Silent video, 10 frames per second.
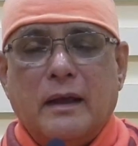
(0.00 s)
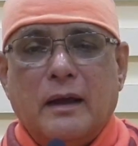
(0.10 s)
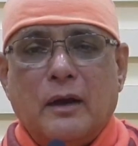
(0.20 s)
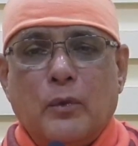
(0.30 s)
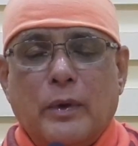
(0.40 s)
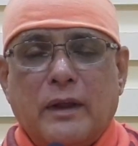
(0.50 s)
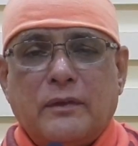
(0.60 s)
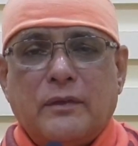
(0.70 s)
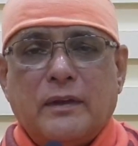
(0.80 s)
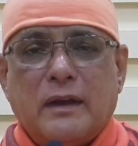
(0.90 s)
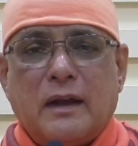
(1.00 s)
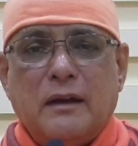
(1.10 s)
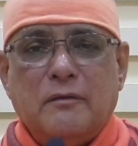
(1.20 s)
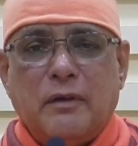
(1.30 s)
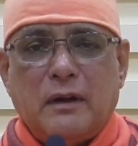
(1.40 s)
with
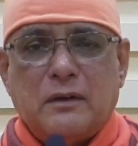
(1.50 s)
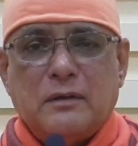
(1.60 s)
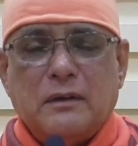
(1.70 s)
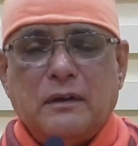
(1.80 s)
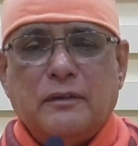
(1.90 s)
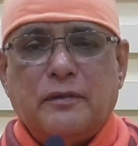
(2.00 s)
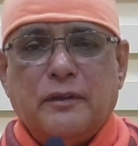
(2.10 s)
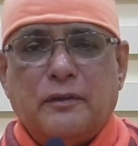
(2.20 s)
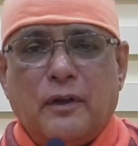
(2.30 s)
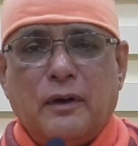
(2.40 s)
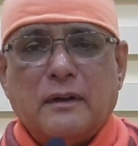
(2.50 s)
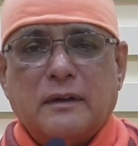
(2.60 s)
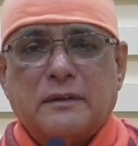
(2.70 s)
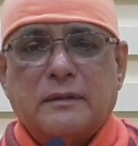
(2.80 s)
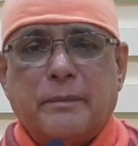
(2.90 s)
conviction, if you follow
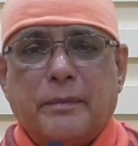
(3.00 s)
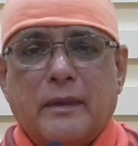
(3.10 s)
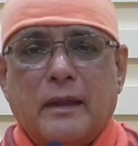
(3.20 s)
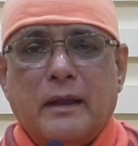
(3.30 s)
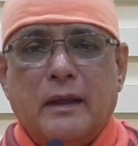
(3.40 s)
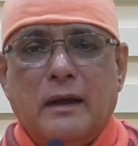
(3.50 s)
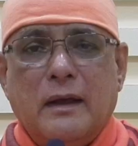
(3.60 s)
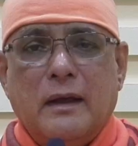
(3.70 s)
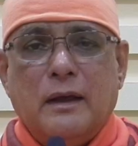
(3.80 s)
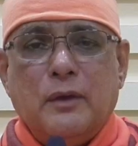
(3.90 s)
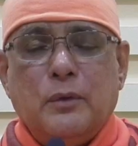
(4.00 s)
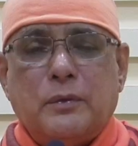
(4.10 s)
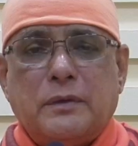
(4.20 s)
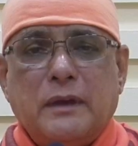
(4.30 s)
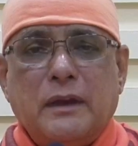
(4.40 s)
this, you
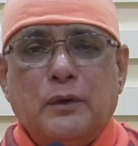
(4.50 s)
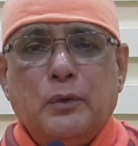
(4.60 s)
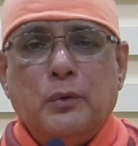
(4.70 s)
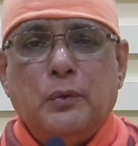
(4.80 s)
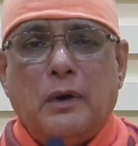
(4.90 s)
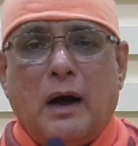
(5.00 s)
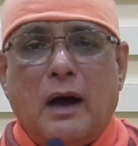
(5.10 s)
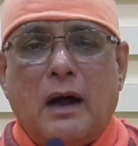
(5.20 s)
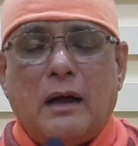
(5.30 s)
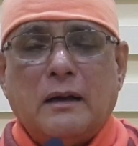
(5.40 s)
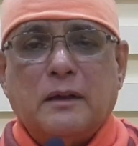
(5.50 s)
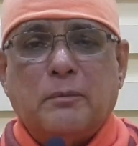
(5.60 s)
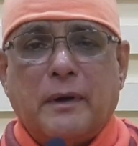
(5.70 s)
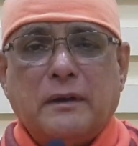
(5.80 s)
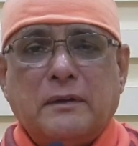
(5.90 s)
see you are in the
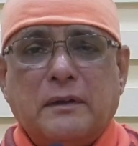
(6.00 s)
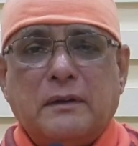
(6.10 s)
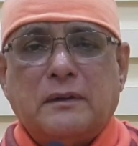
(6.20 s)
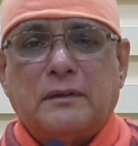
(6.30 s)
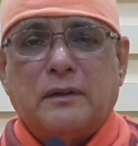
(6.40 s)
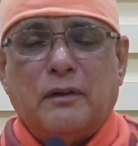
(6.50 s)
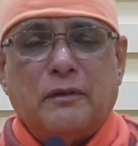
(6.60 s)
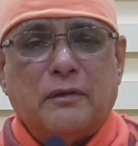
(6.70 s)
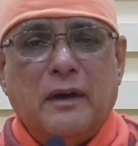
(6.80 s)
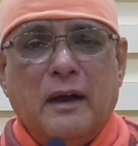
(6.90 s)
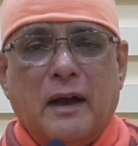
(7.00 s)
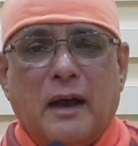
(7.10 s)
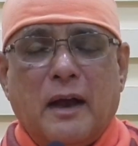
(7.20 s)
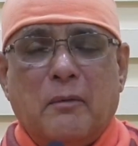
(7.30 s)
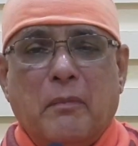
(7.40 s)
presence of
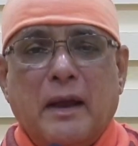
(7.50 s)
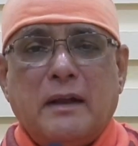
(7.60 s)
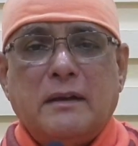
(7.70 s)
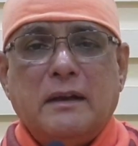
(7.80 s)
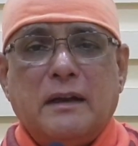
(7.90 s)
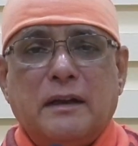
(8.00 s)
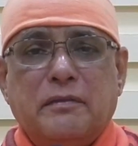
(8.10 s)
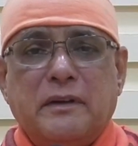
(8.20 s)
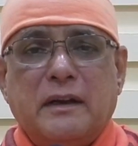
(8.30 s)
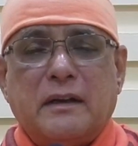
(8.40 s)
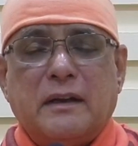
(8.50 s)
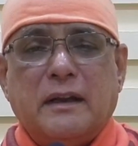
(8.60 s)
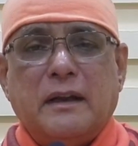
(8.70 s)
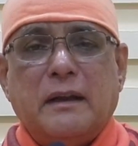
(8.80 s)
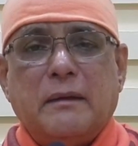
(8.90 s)
a mighty divinity,